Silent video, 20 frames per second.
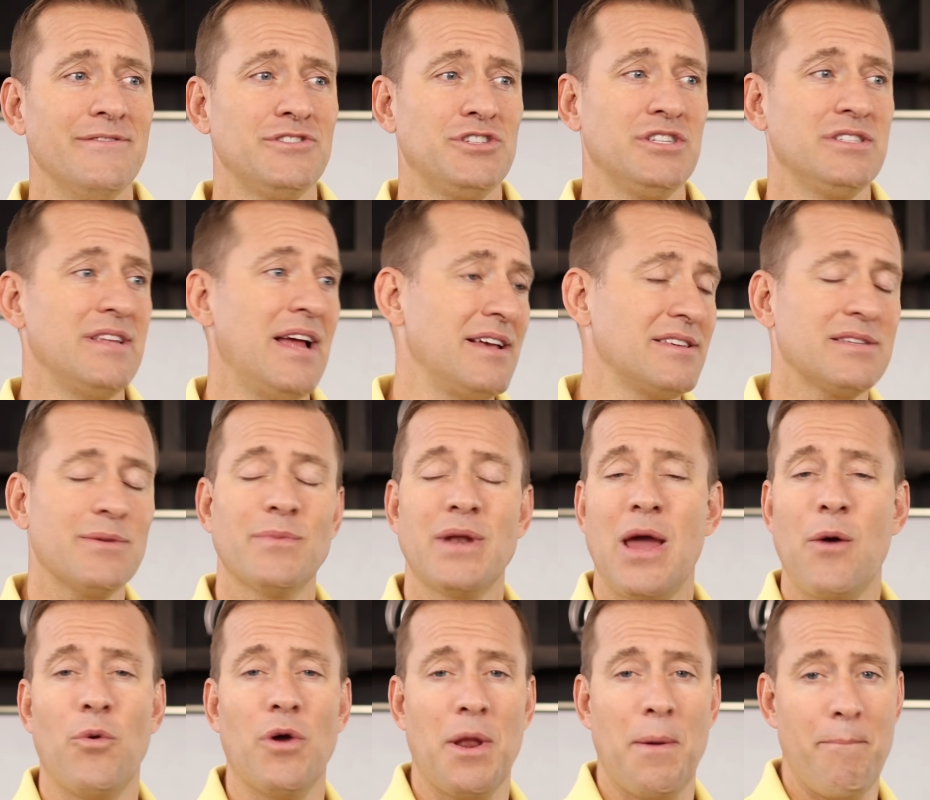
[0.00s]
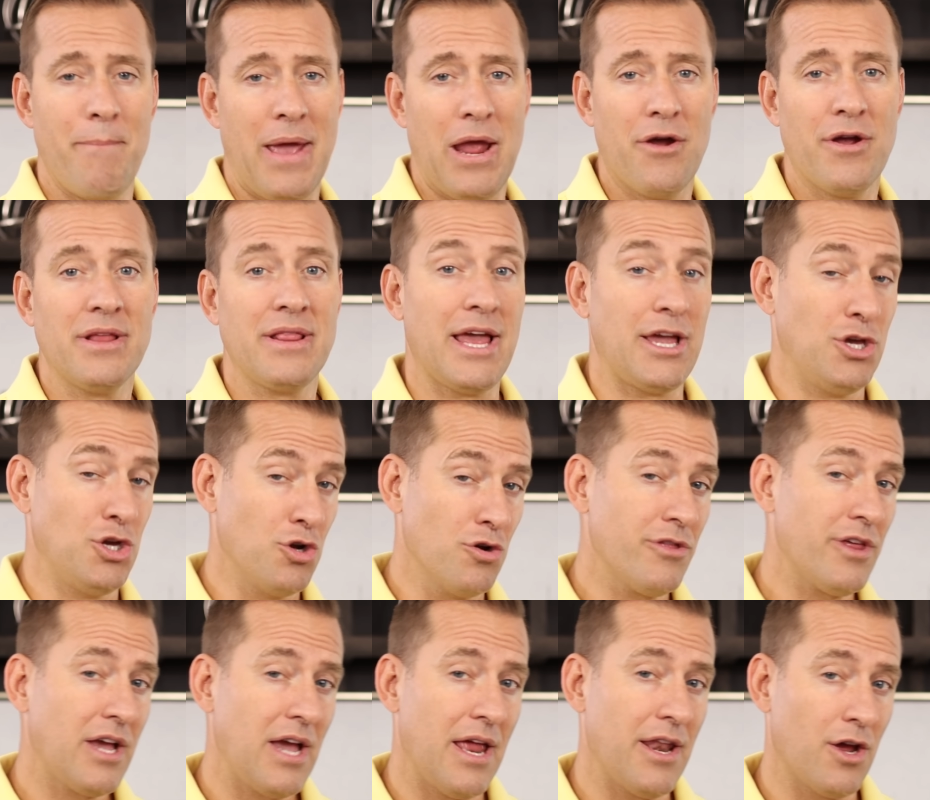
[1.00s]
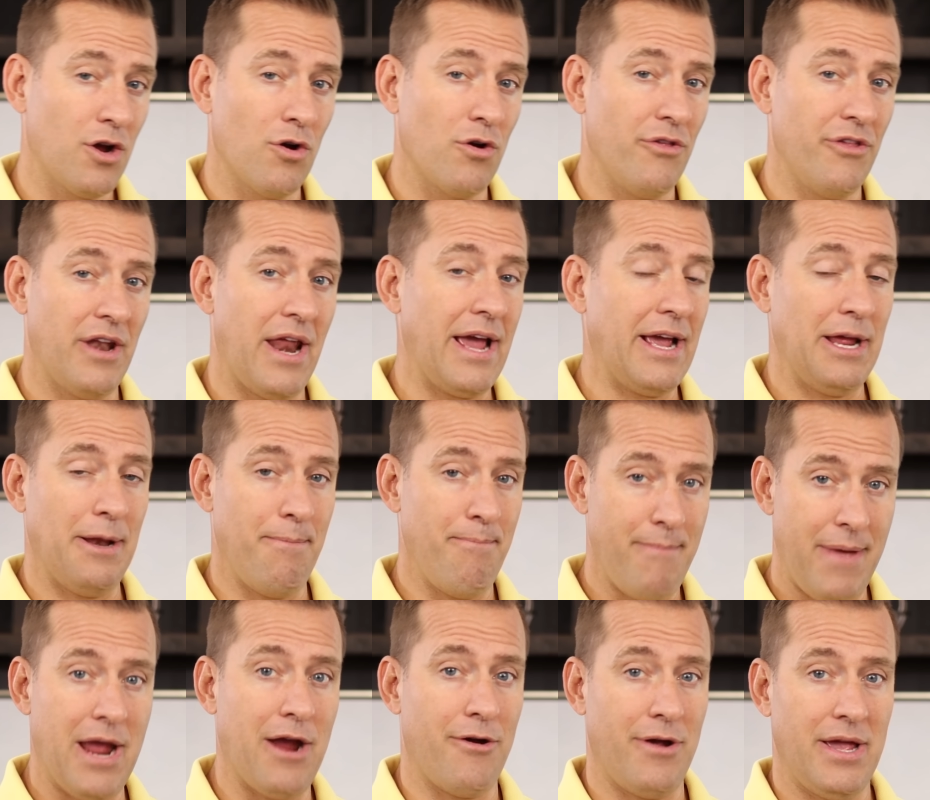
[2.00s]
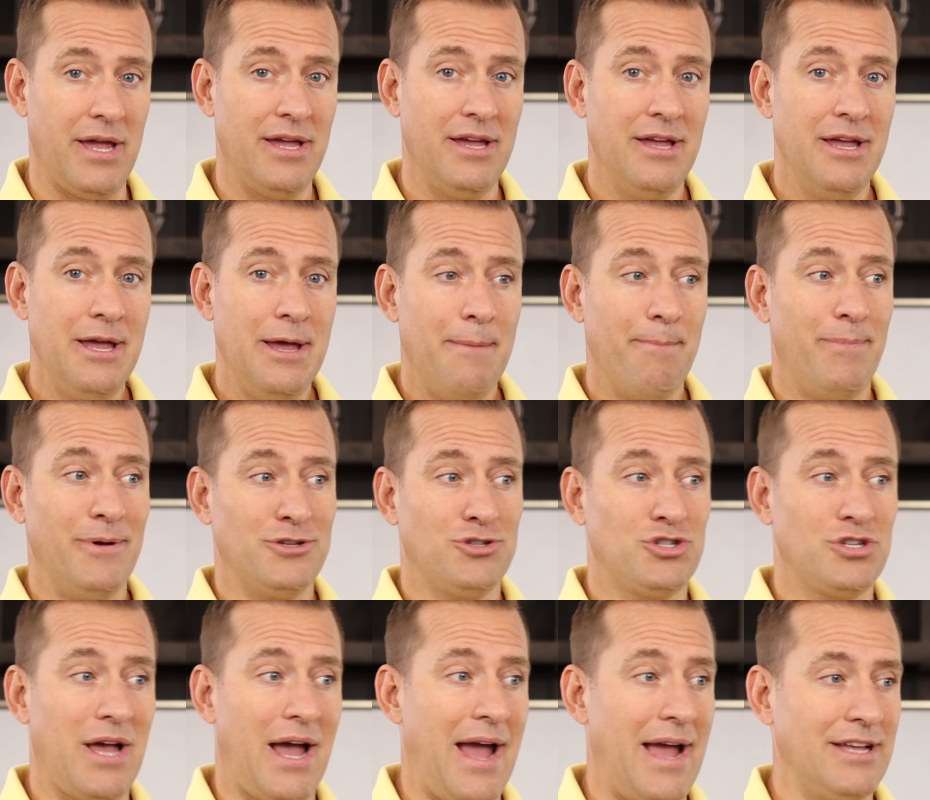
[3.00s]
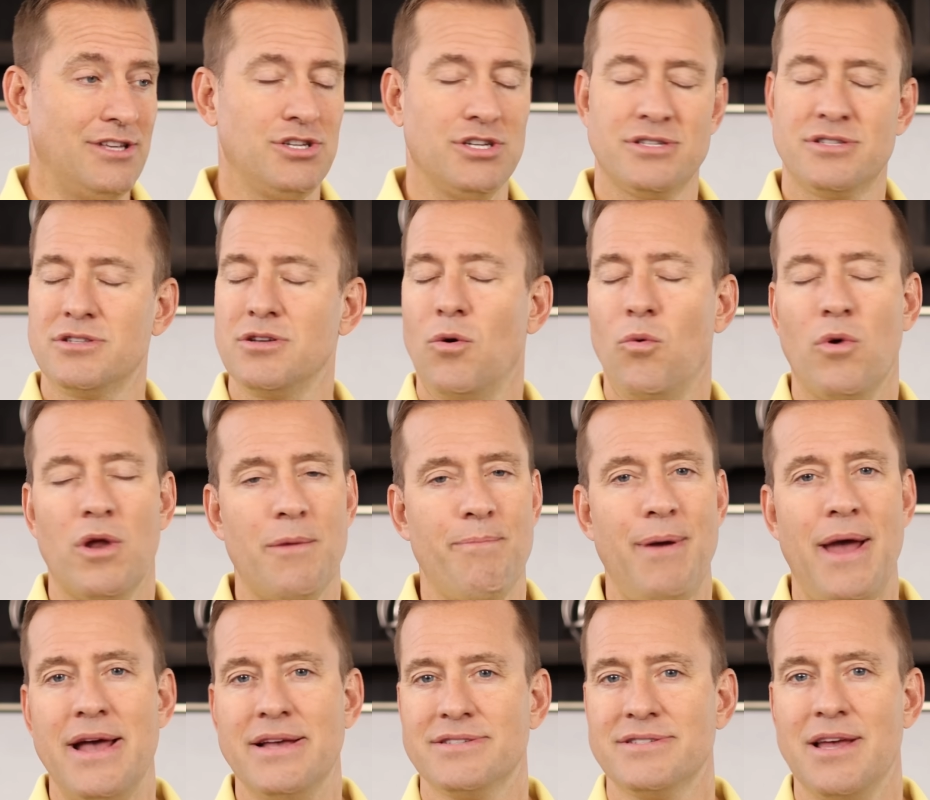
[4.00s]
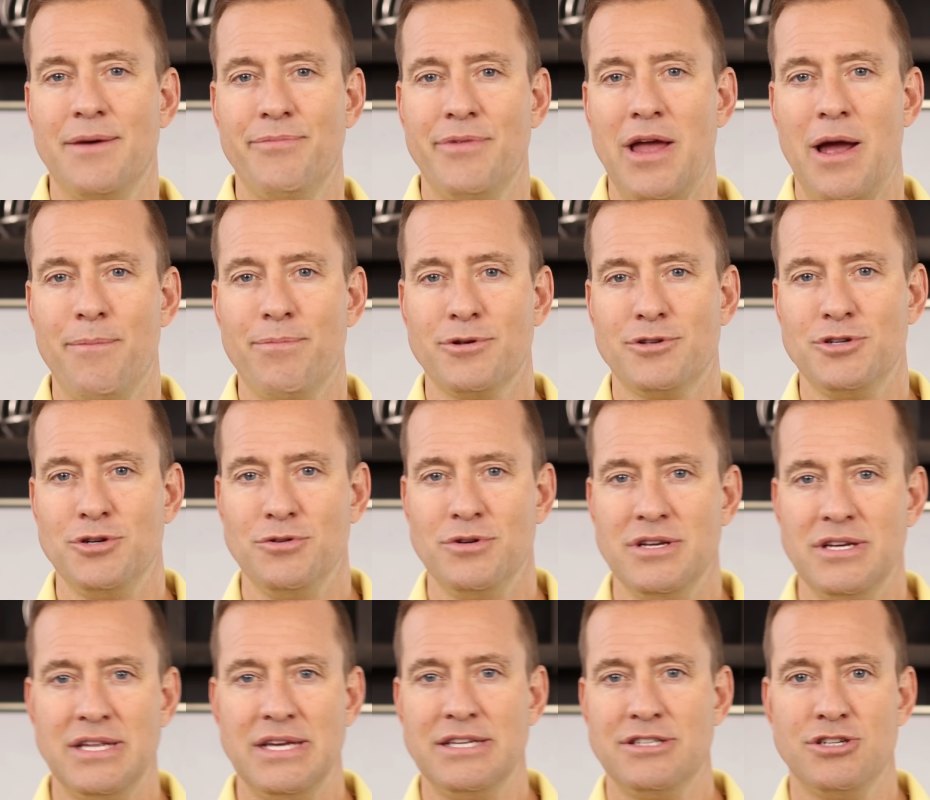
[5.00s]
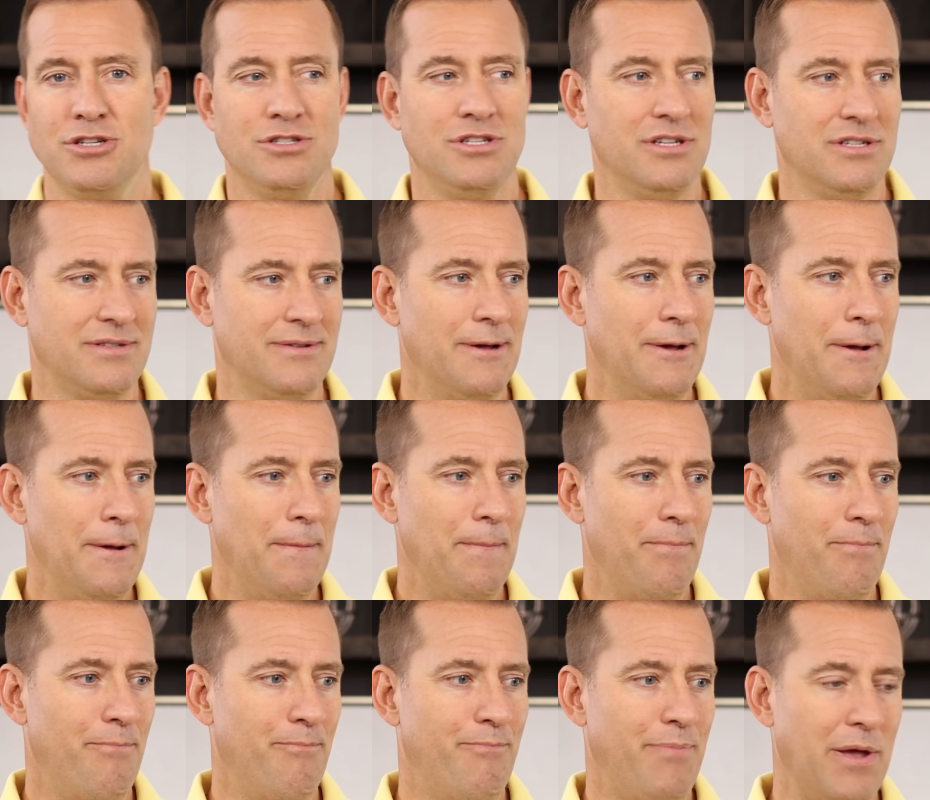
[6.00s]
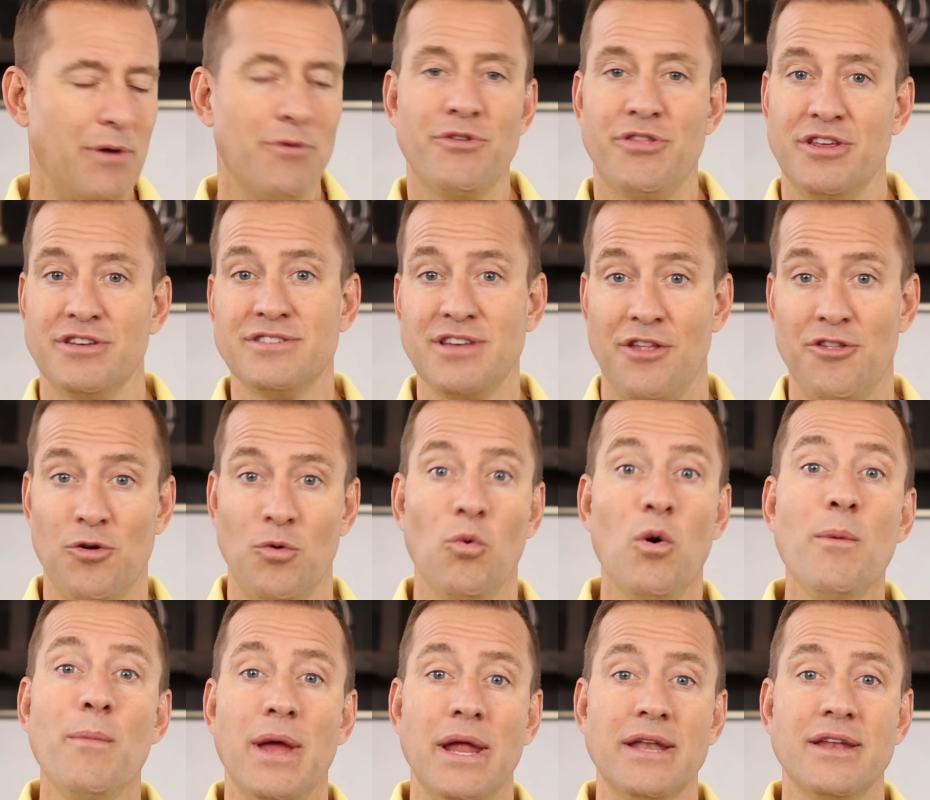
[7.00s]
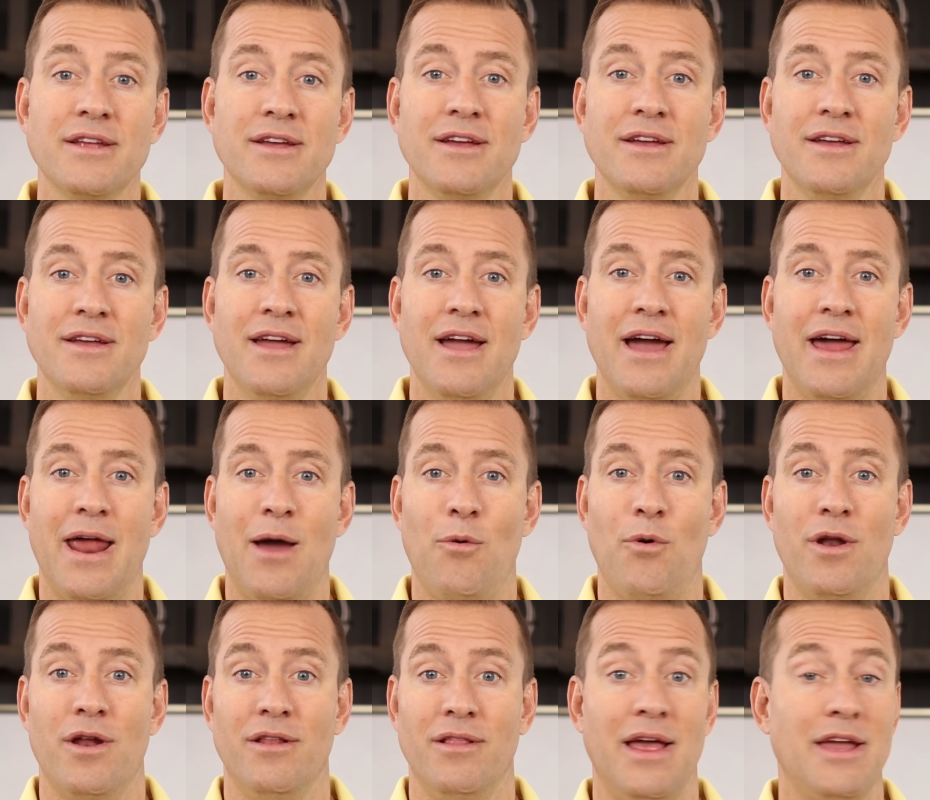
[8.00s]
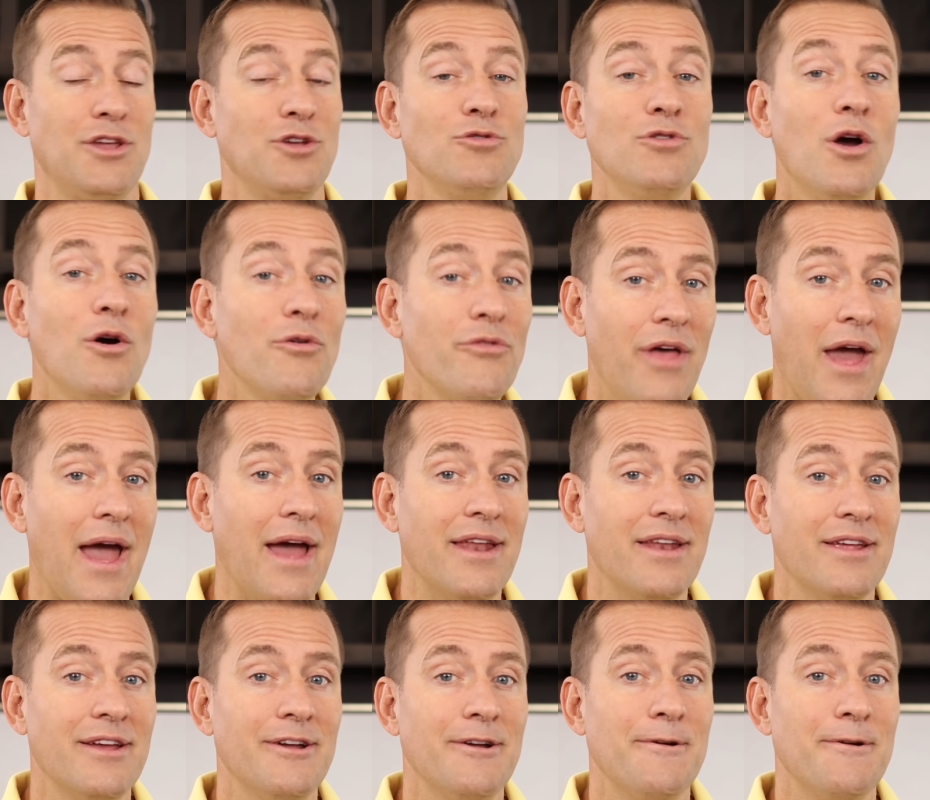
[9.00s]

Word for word: She's not someone I want to marry. Like, you're the kind of girl that I could marry, but she, I just don't want to pass up the opportunity to just be with this other woman. And I want to let you know that.